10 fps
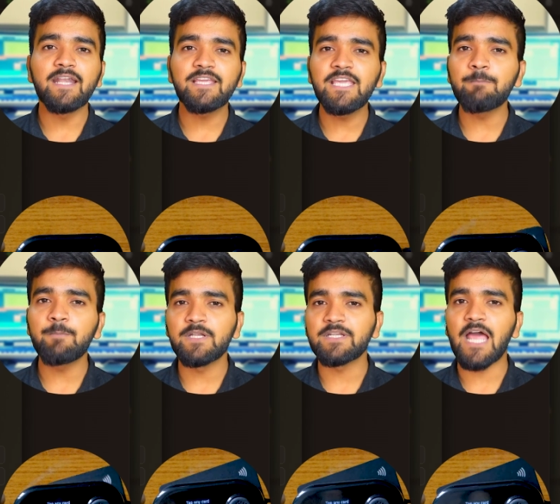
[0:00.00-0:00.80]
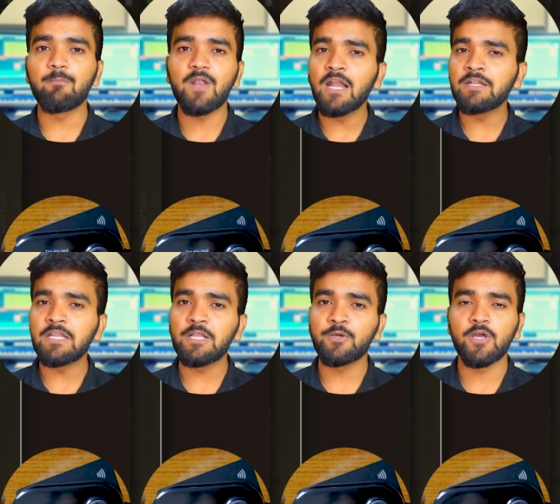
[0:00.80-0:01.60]
and keep it tapped
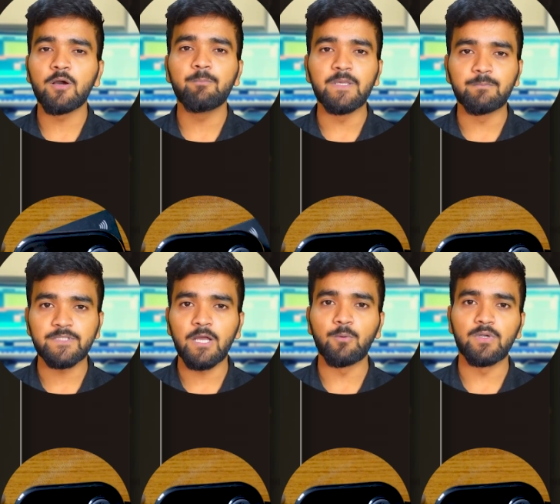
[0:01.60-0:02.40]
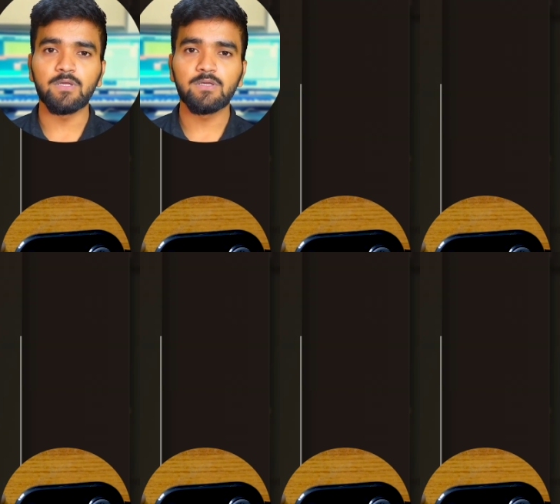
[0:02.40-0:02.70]
until you hear beep sound.